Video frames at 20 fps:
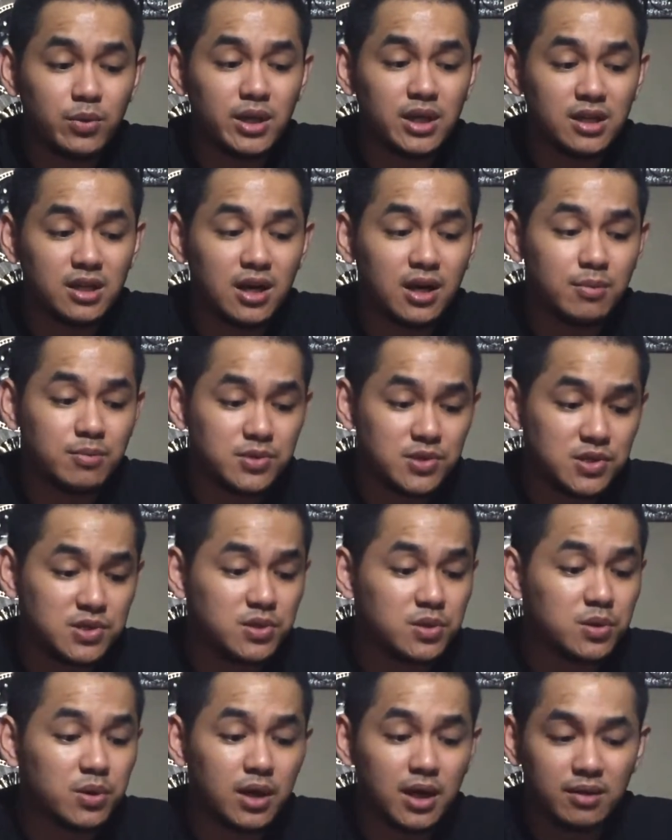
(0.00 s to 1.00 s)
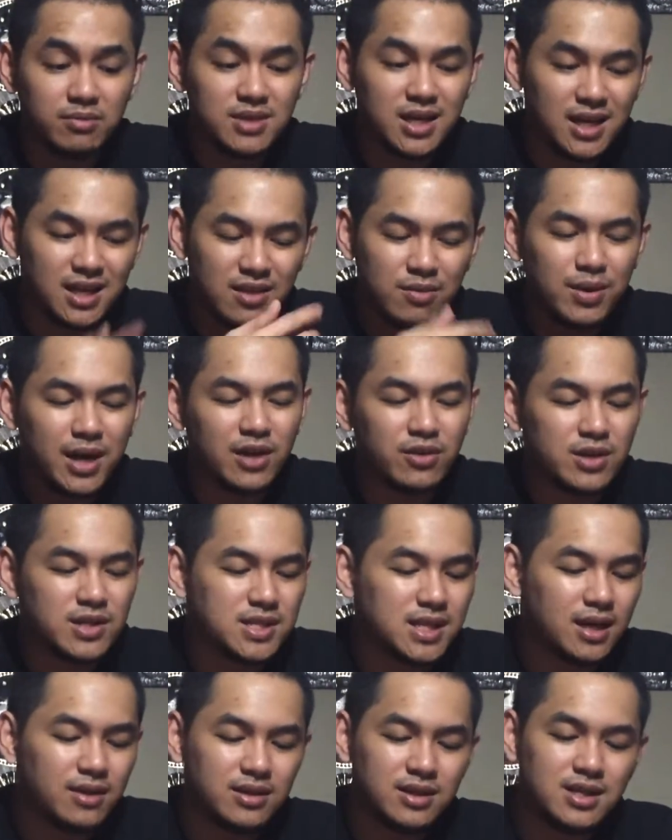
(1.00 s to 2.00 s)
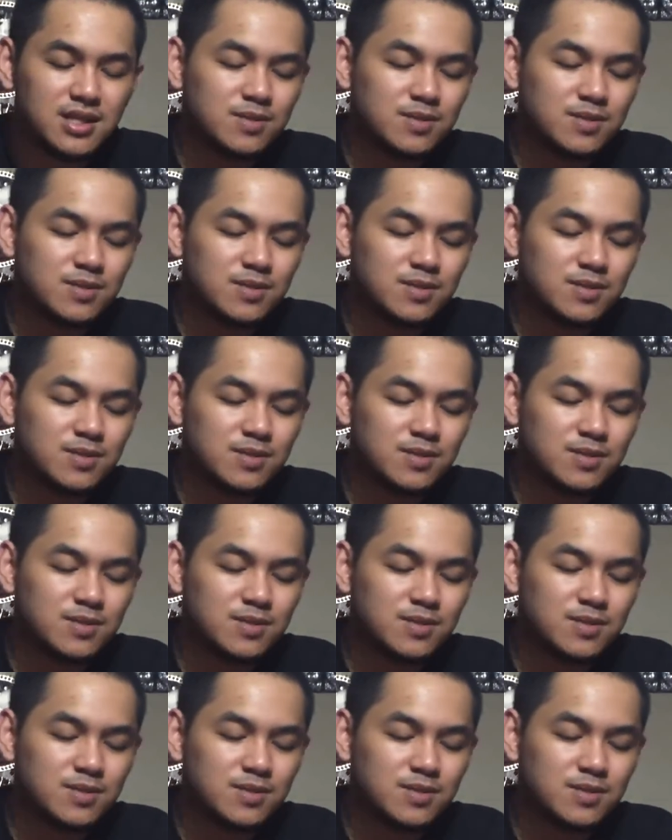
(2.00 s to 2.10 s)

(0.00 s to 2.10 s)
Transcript: when it comes to taking the batteries out.